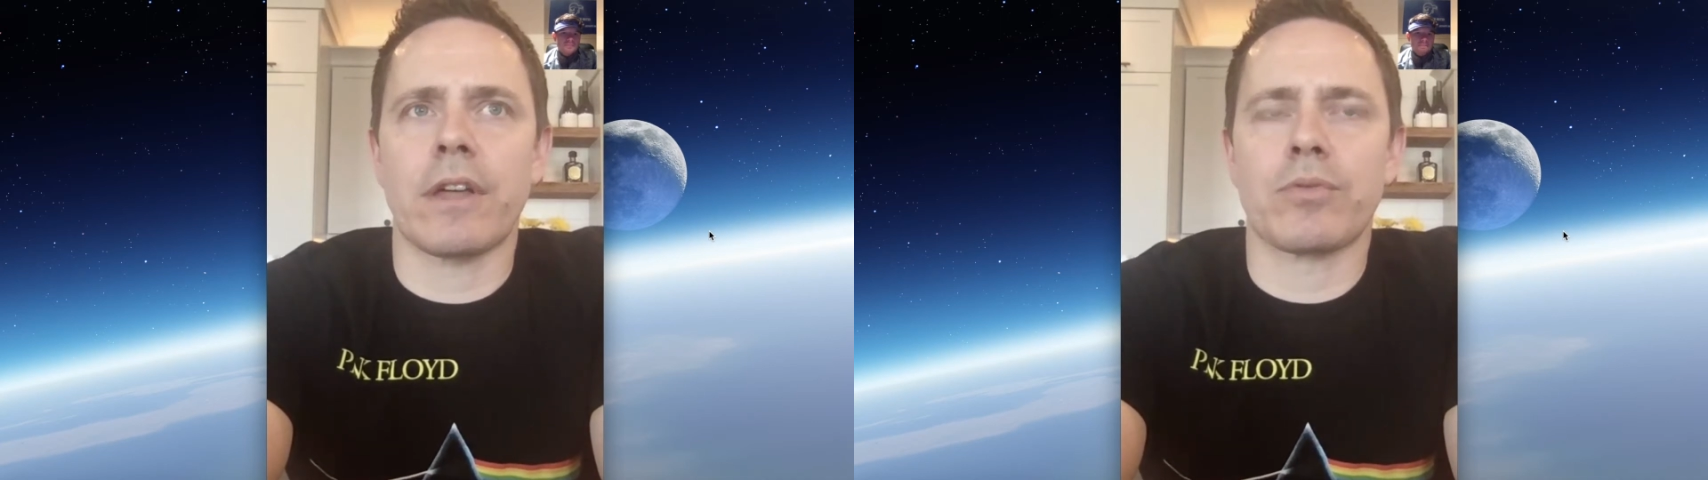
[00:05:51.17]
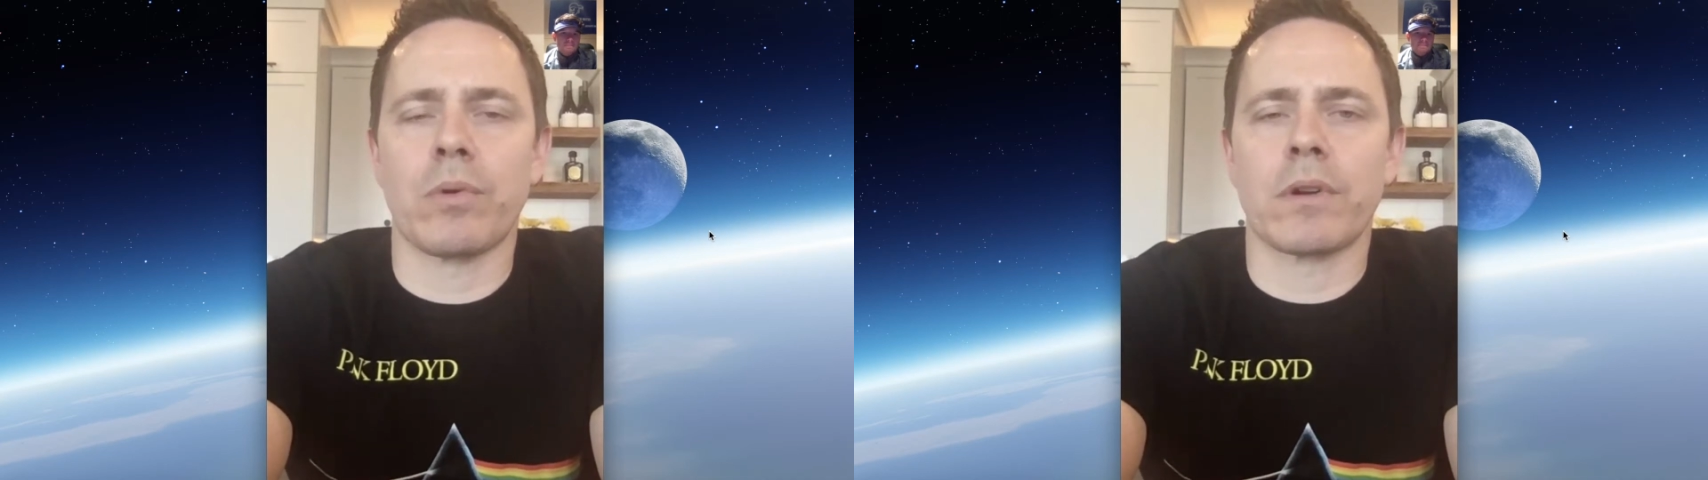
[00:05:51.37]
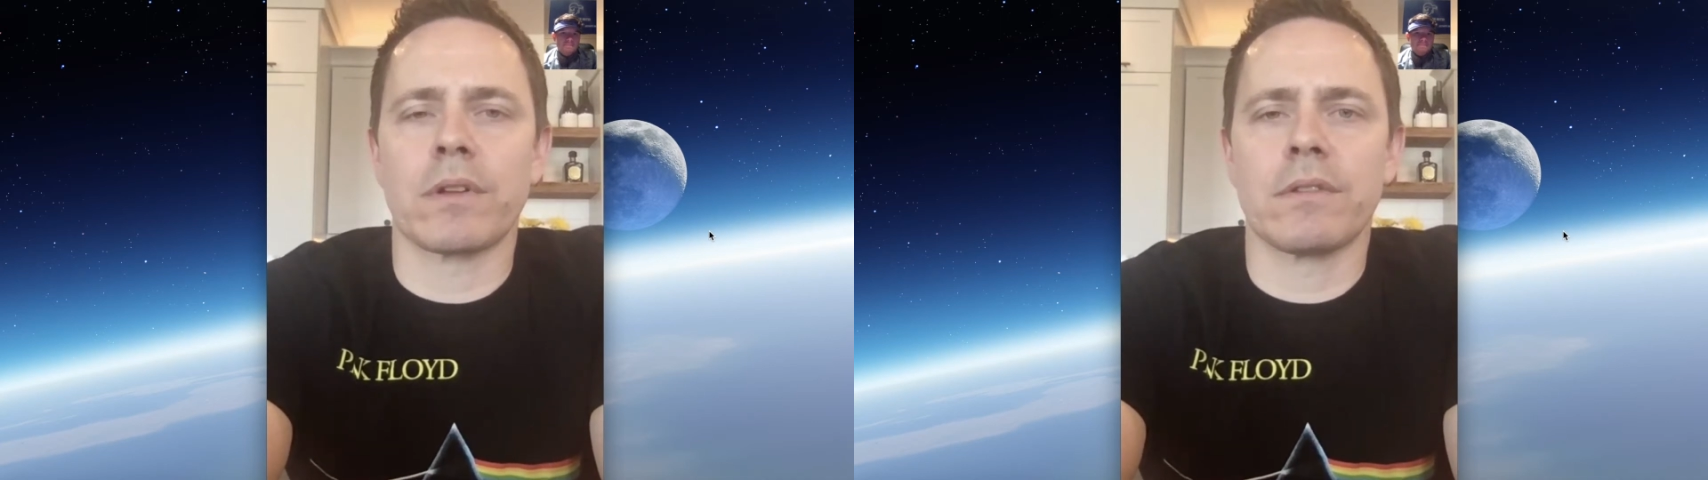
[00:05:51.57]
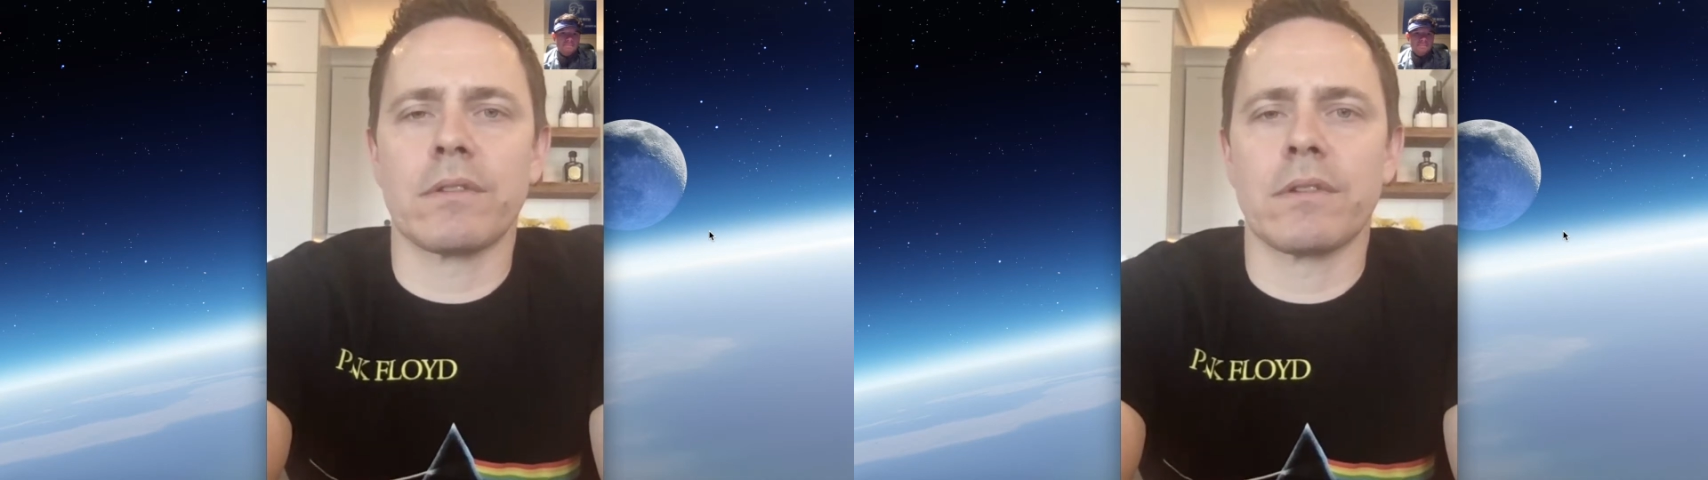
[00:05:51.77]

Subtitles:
that's one